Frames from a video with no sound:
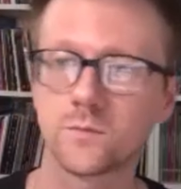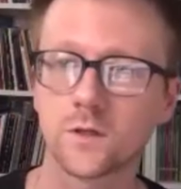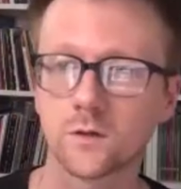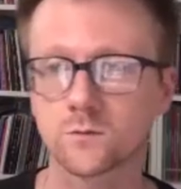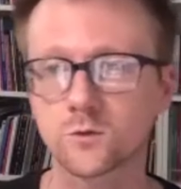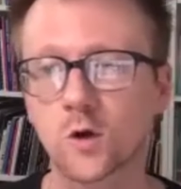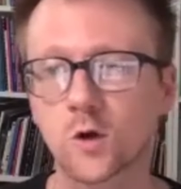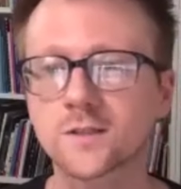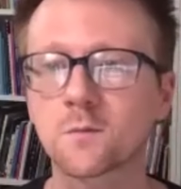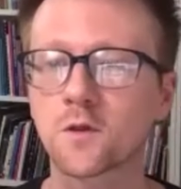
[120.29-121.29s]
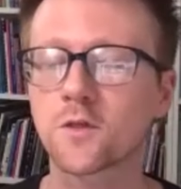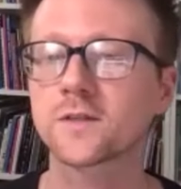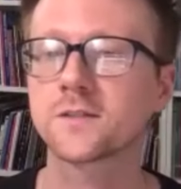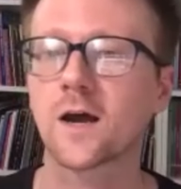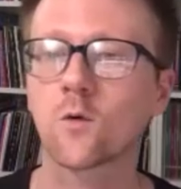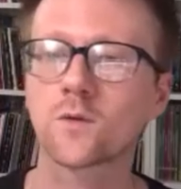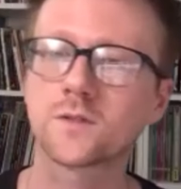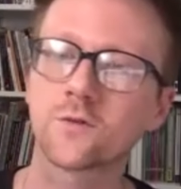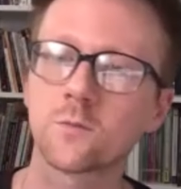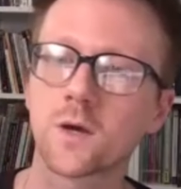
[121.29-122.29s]
you know, tried some other things out with
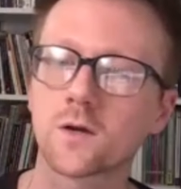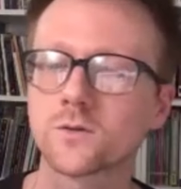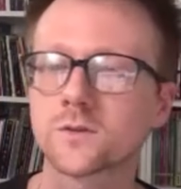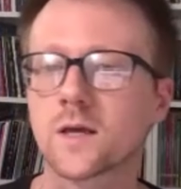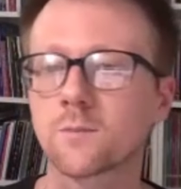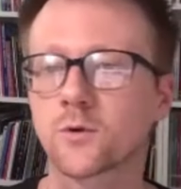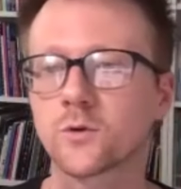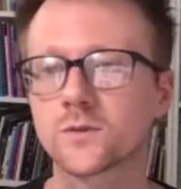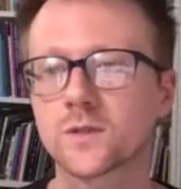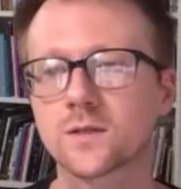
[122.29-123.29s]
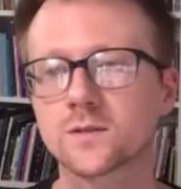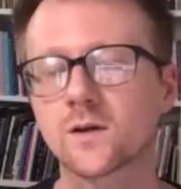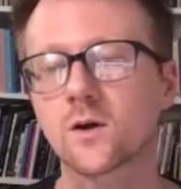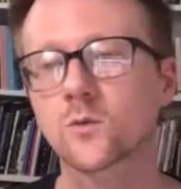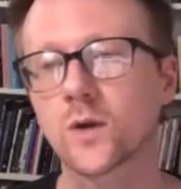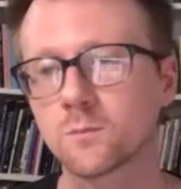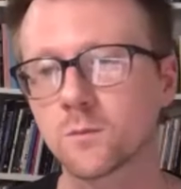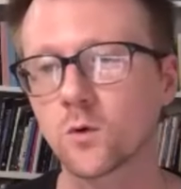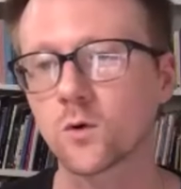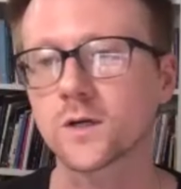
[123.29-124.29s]
different metals, and that produced things like our rainbow
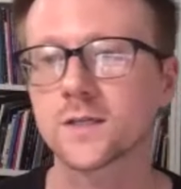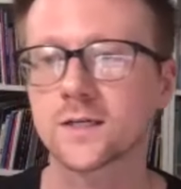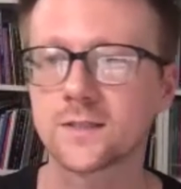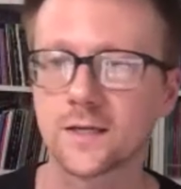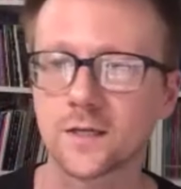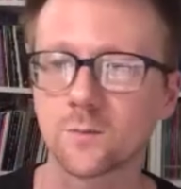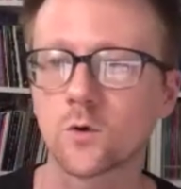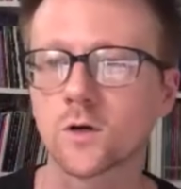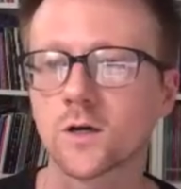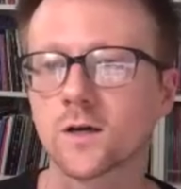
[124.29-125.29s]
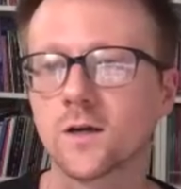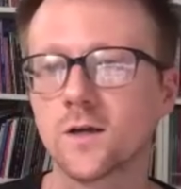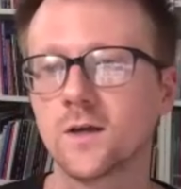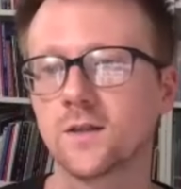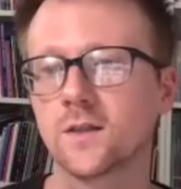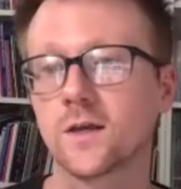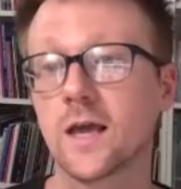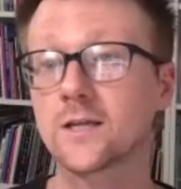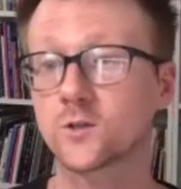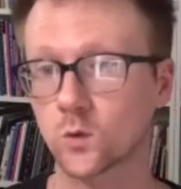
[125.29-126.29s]
aura, titanium aura, the
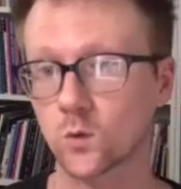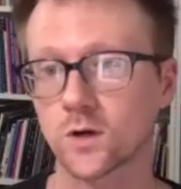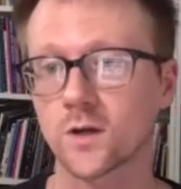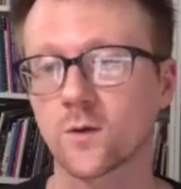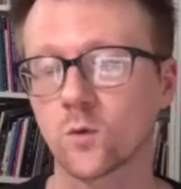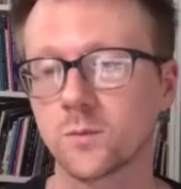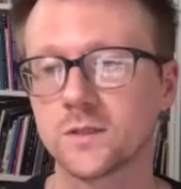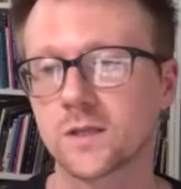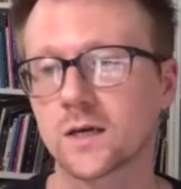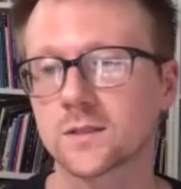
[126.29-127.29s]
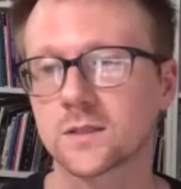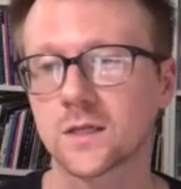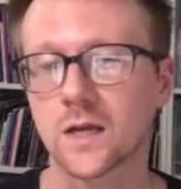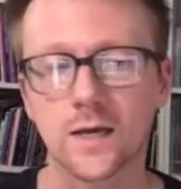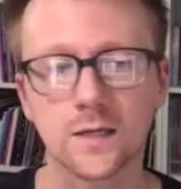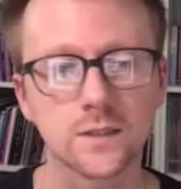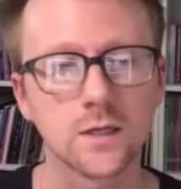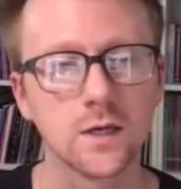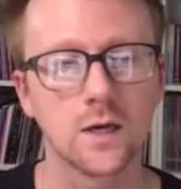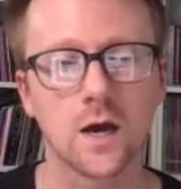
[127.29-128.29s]
angel aura that we'll be discussing tonight.
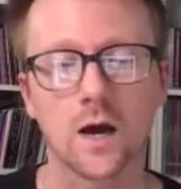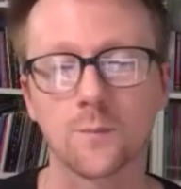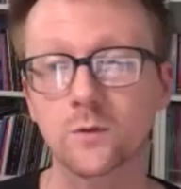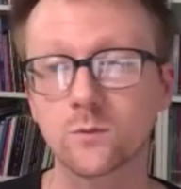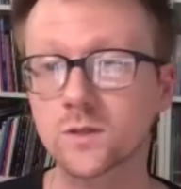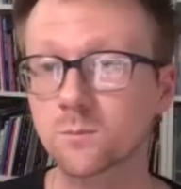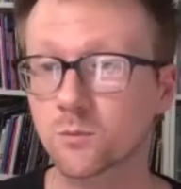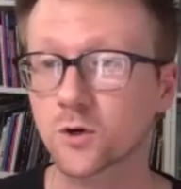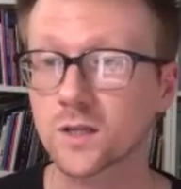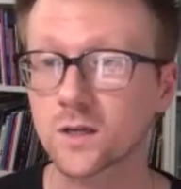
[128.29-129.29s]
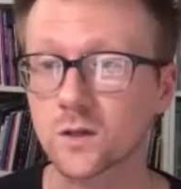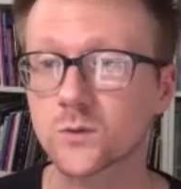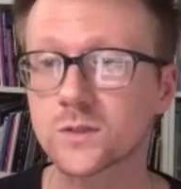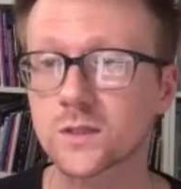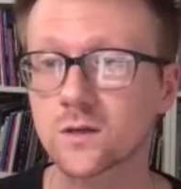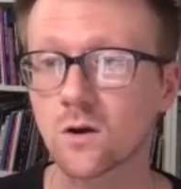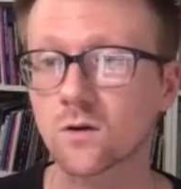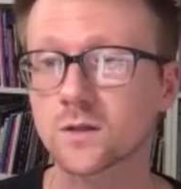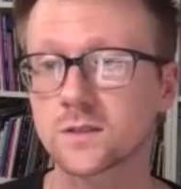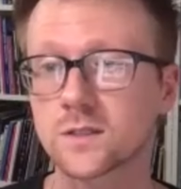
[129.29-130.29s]
And it was a pretty closely
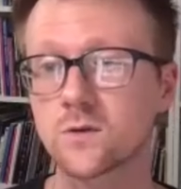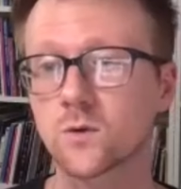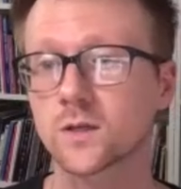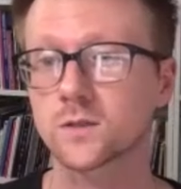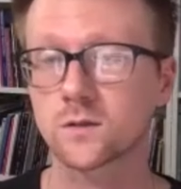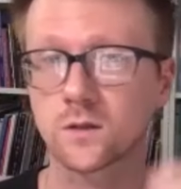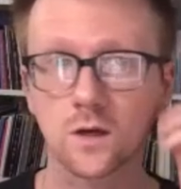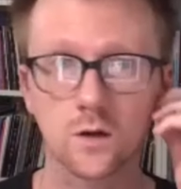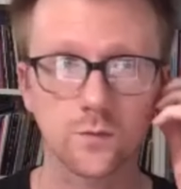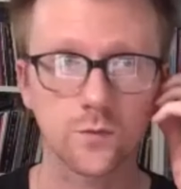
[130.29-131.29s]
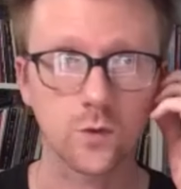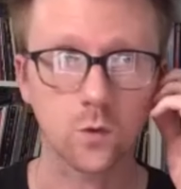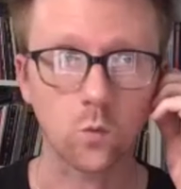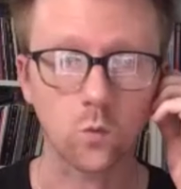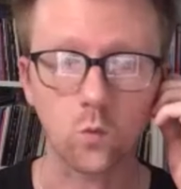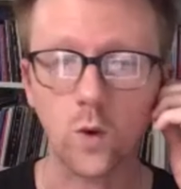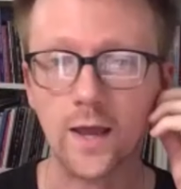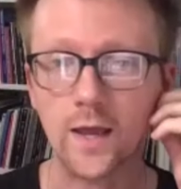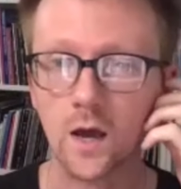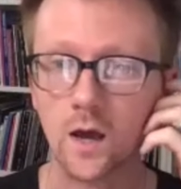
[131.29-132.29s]
guarded secret. The
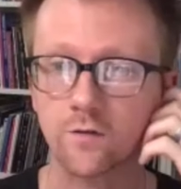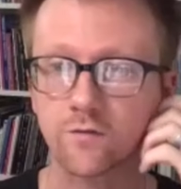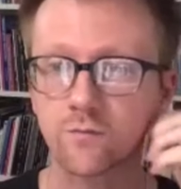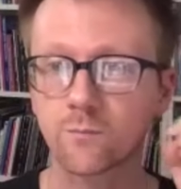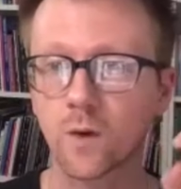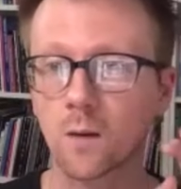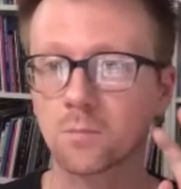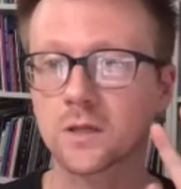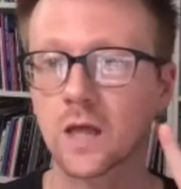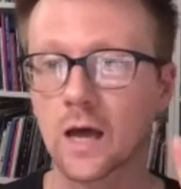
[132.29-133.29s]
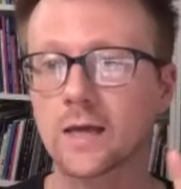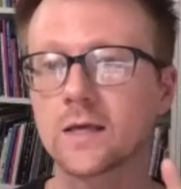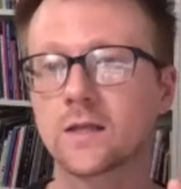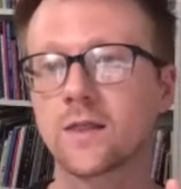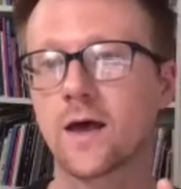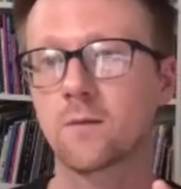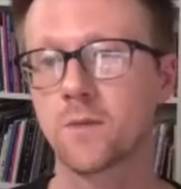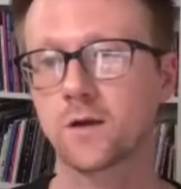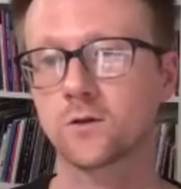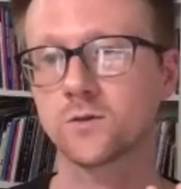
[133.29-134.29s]
way of applying that
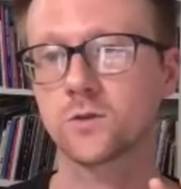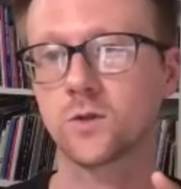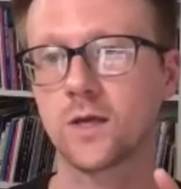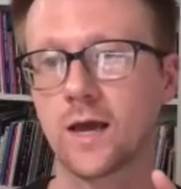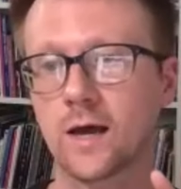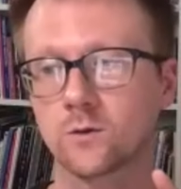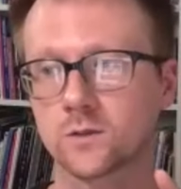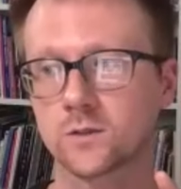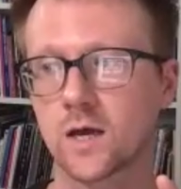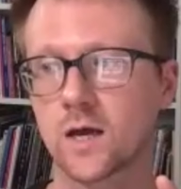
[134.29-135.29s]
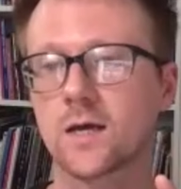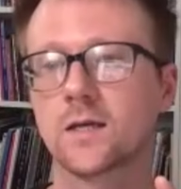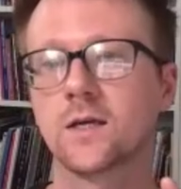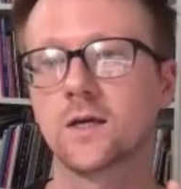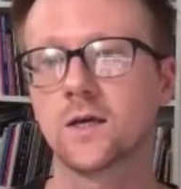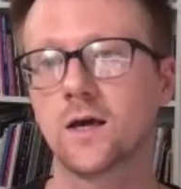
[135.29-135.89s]
metal to the outside